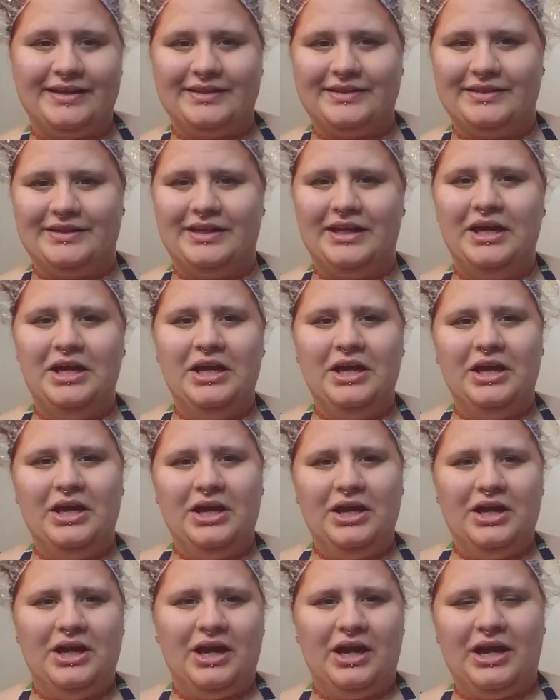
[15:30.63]
and
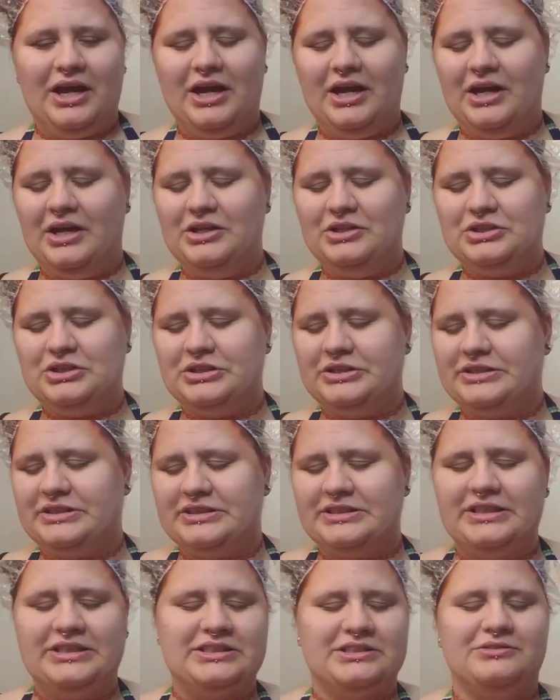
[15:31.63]
it
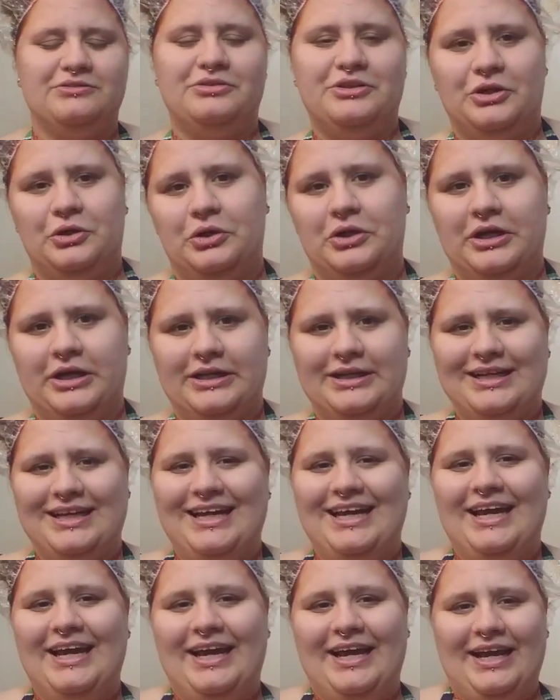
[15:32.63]
just doesn't feel good.
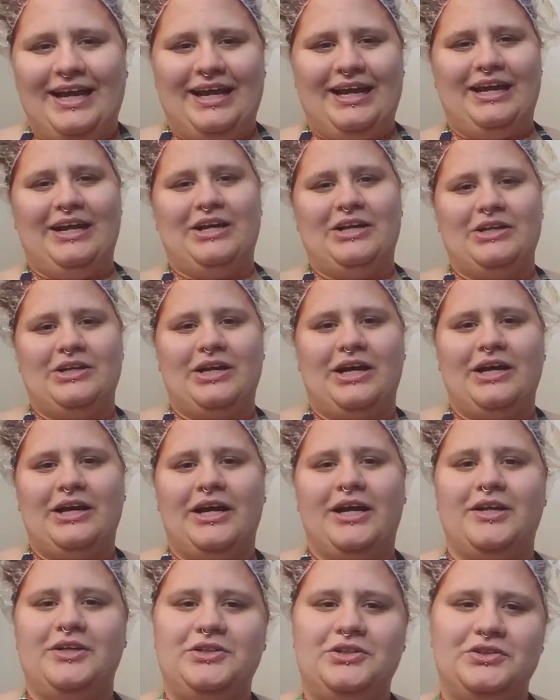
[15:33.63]
And I
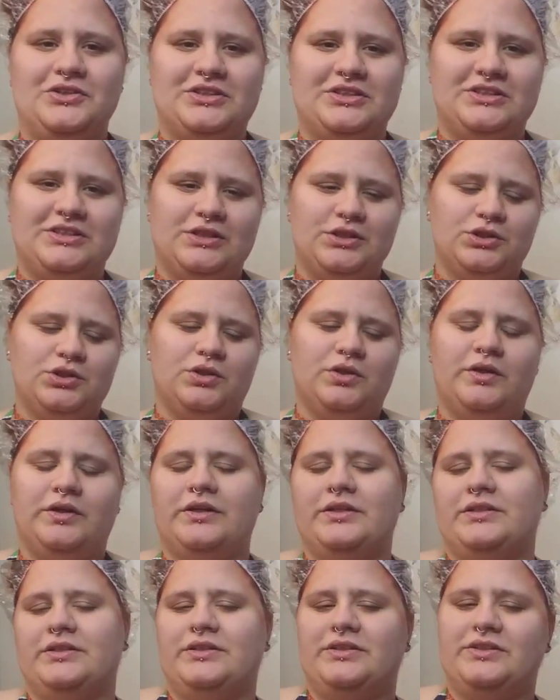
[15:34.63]
had used essential
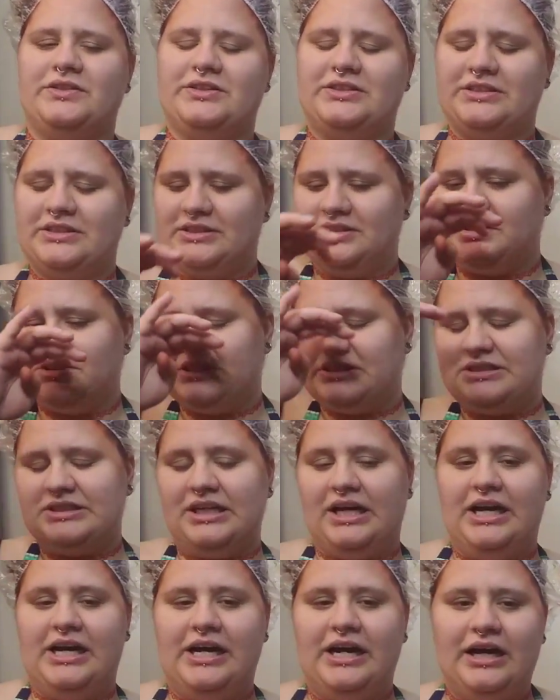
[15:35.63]
oils,
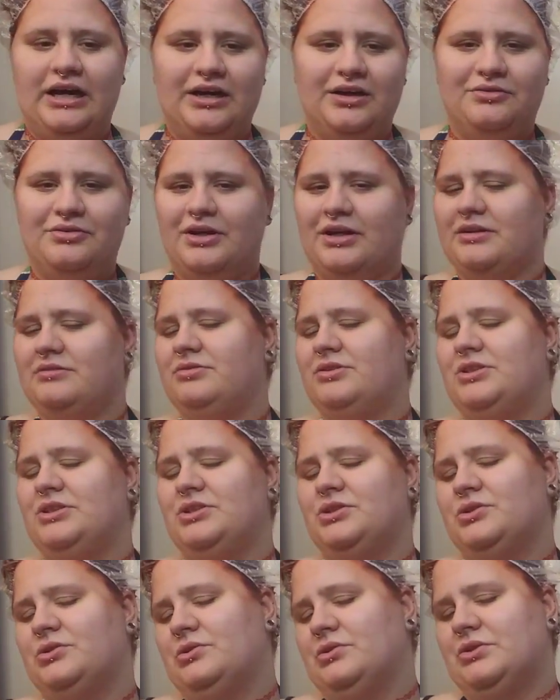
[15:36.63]
Slav. I've
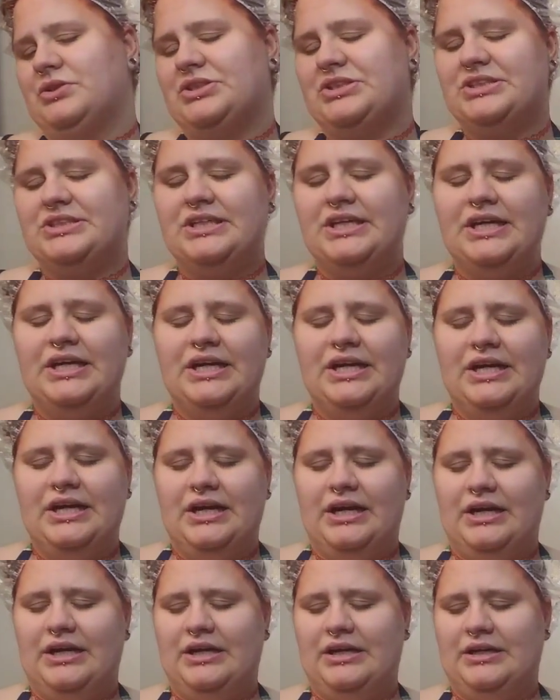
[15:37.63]
used
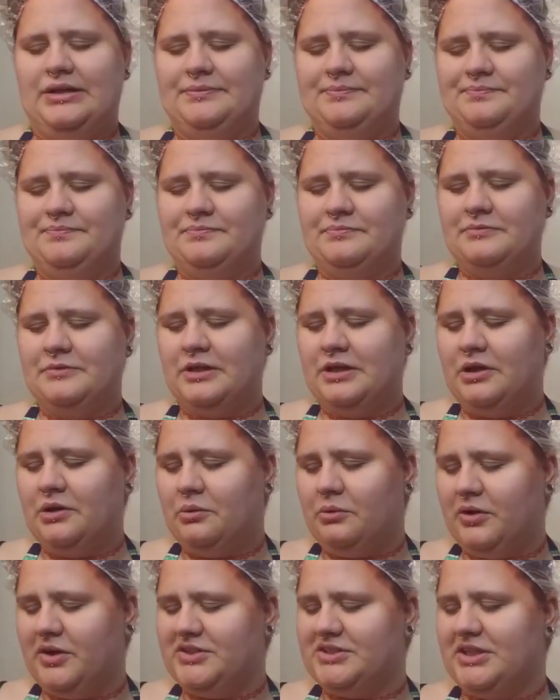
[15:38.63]

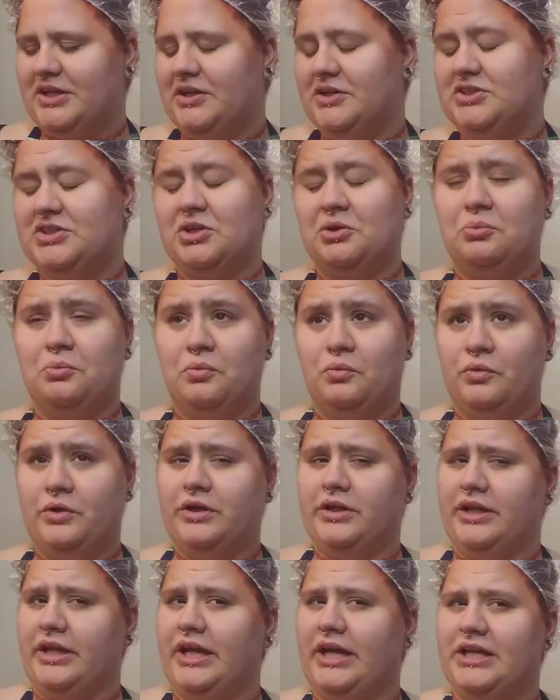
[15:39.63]
it's a
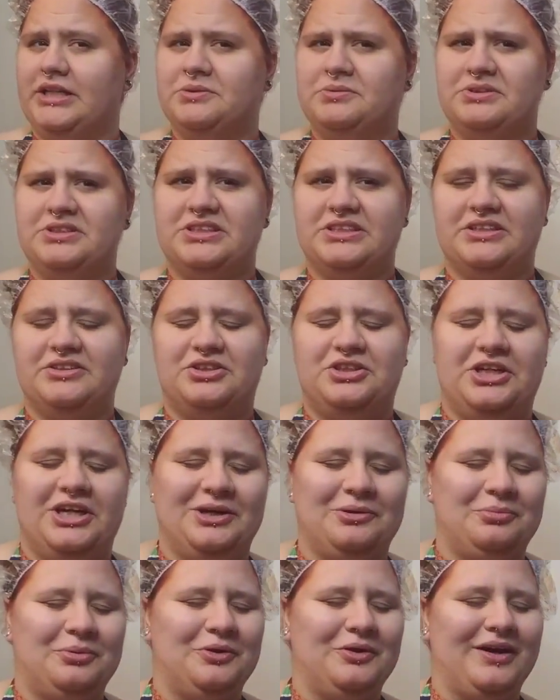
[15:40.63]
really expensive
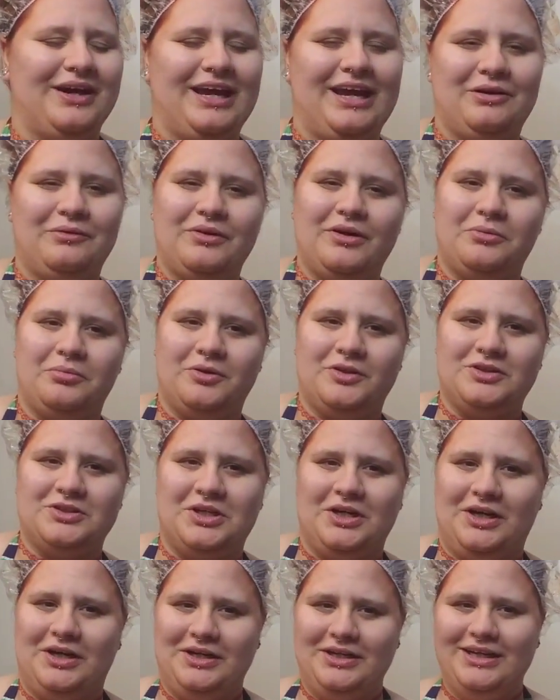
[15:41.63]
shampoo. I can't remember what
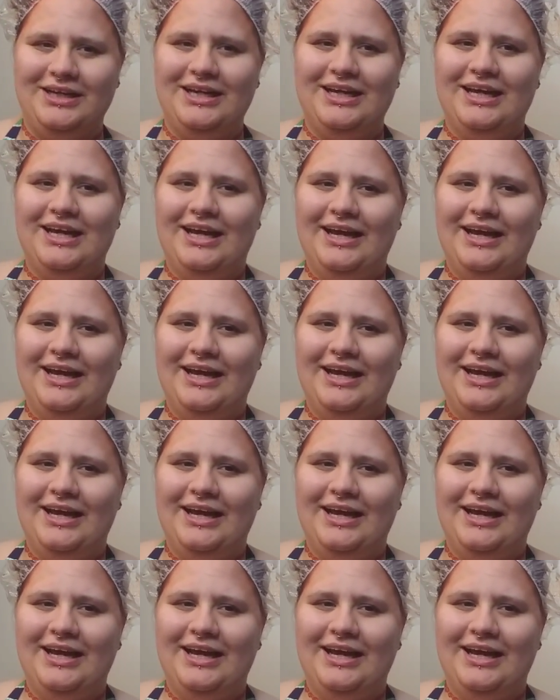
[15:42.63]
it's called,